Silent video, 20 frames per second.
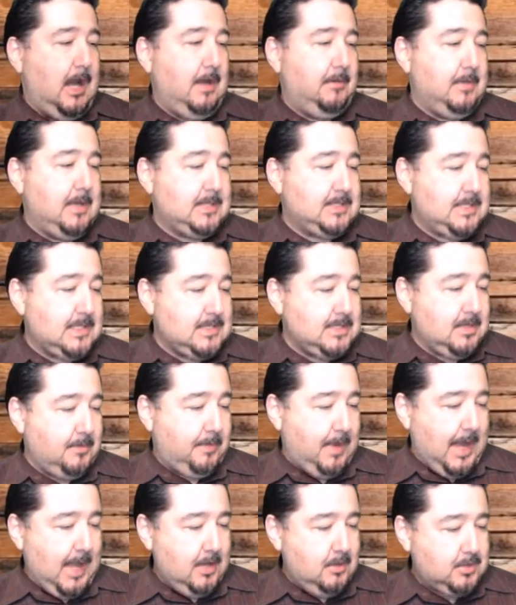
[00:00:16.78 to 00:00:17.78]
It says the
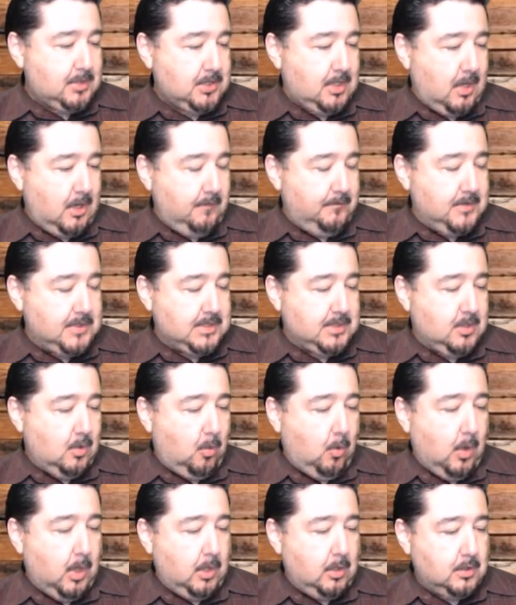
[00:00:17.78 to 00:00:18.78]
Bioscarf is the
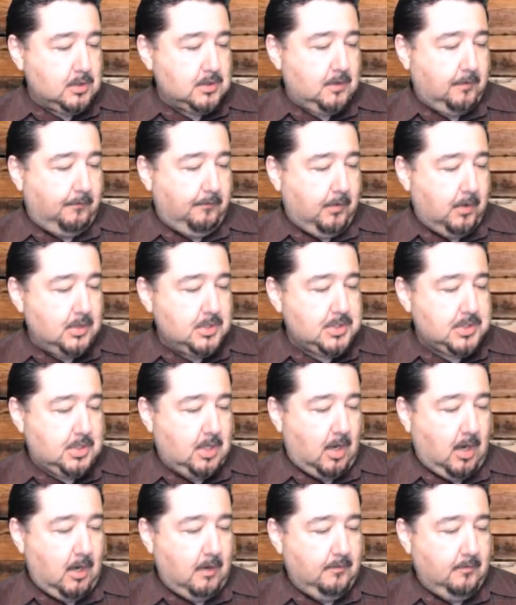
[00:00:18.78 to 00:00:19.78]
world's first
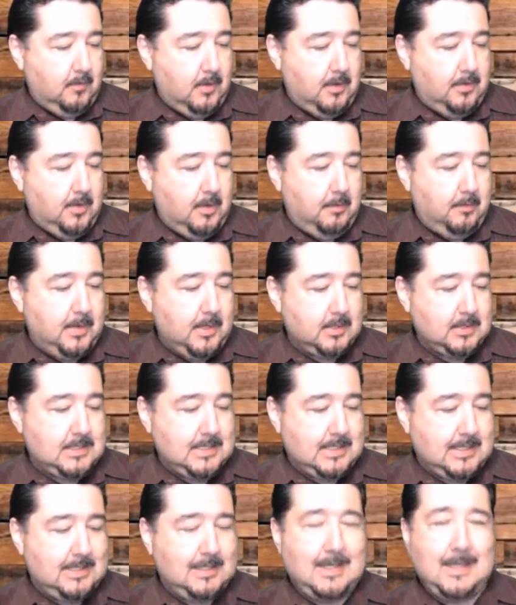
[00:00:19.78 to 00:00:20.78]
scarf with a
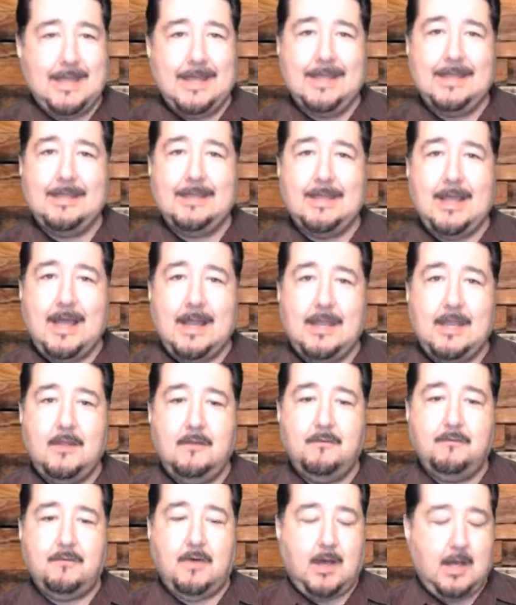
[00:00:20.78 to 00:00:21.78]
built-in
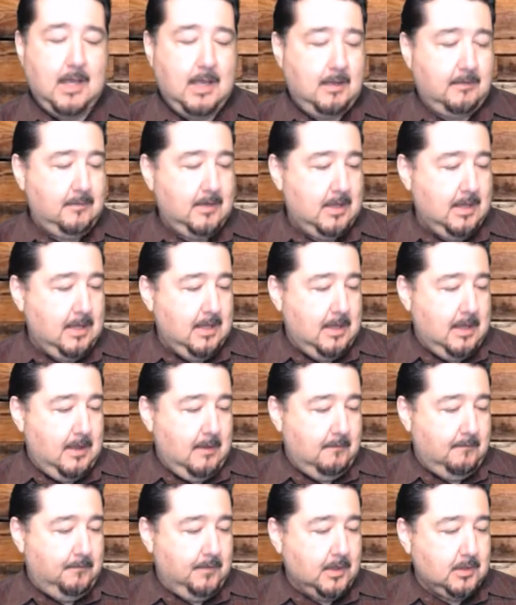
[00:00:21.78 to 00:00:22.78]
N95
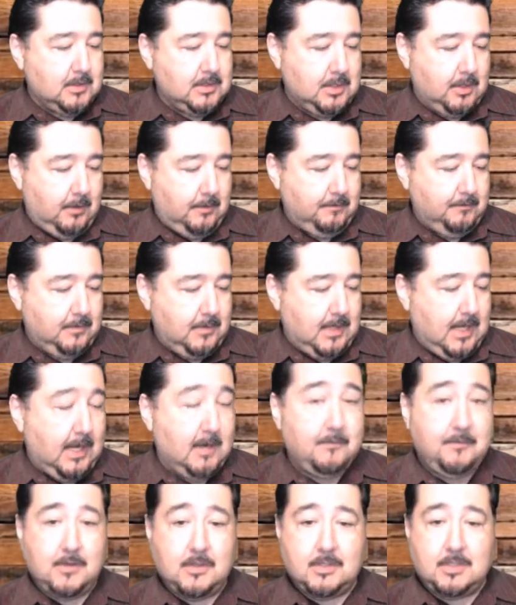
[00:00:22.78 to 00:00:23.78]

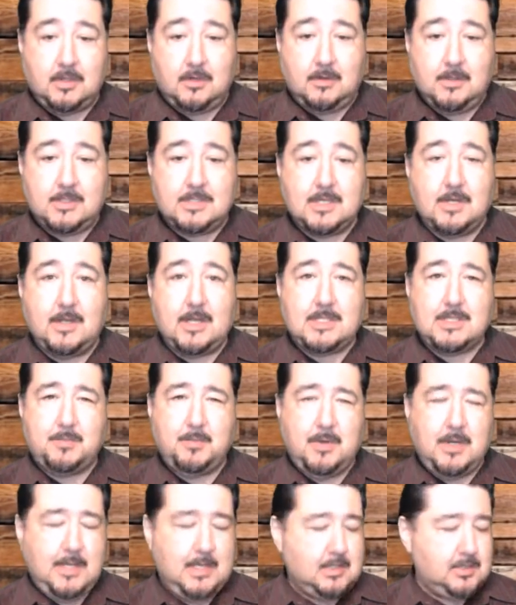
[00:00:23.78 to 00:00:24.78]
air filter, and so that's
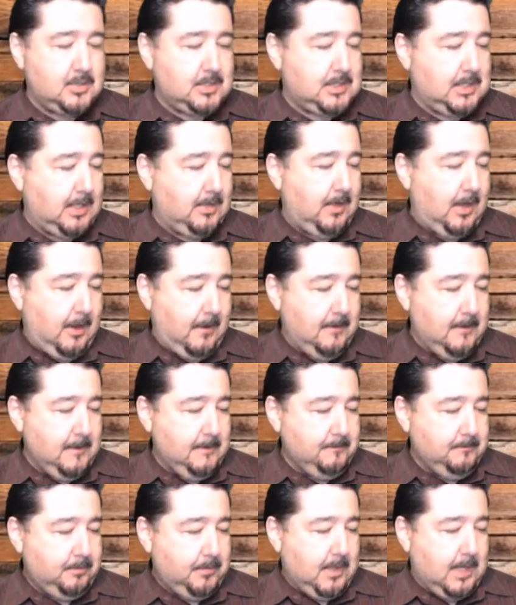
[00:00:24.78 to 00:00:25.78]
pretty interesting there.
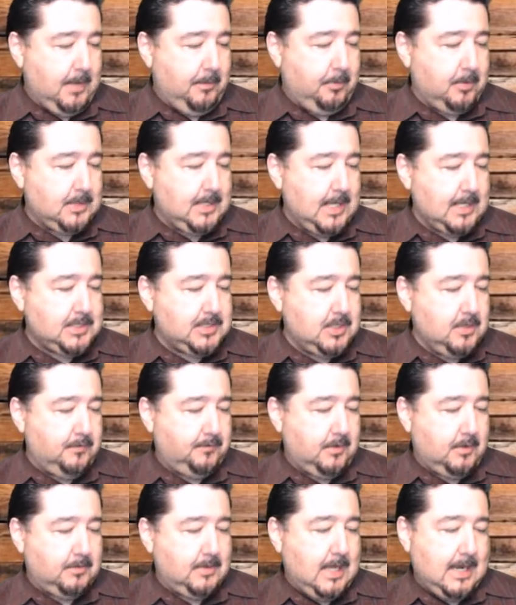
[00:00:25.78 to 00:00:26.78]
It protects you
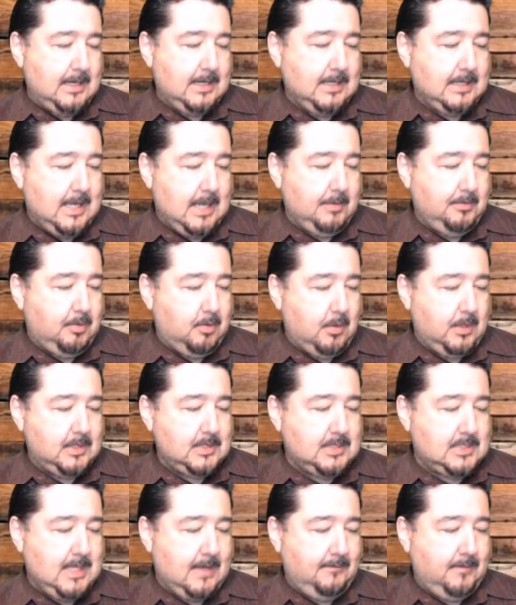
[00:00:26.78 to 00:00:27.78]
from
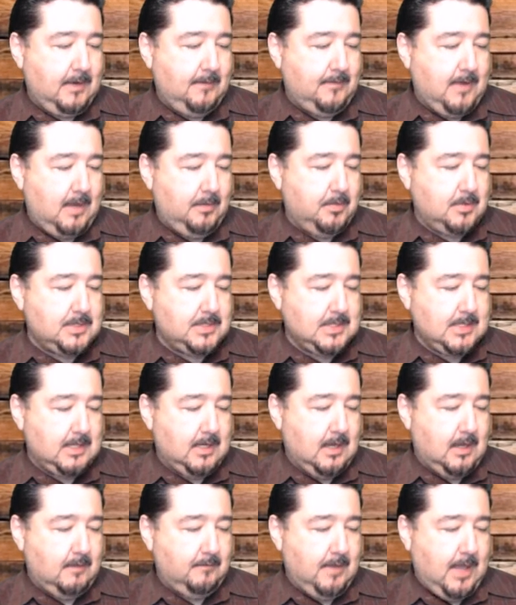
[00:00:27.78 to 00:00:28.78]

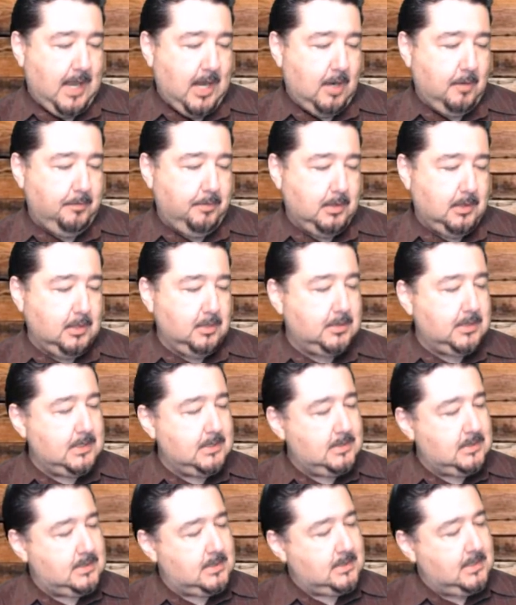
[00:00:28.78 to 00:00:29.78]
99.75% of air
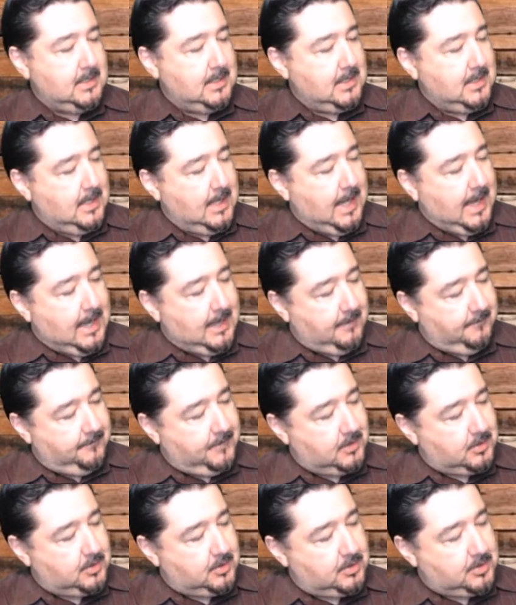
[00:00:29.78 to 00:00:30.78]
pollutants, and it
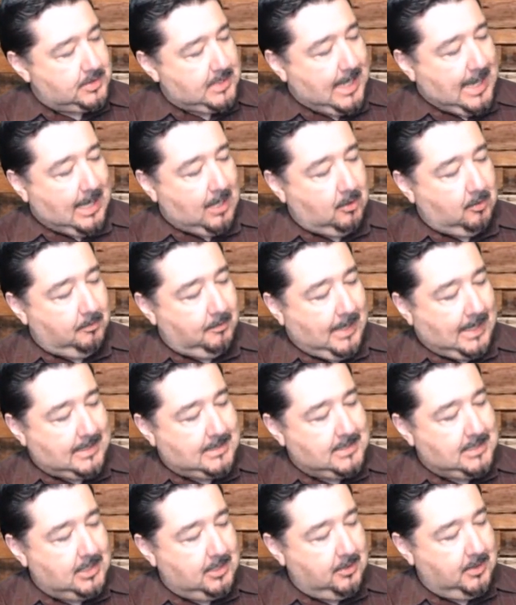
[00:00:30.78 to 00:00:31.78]
filters out
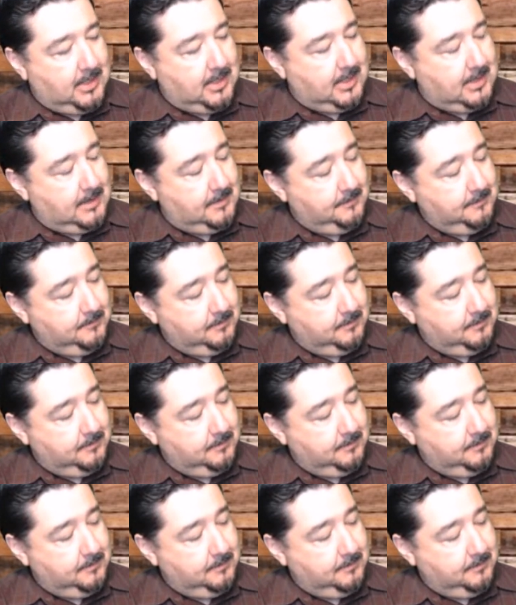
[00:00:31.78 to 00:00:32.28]
bacteria,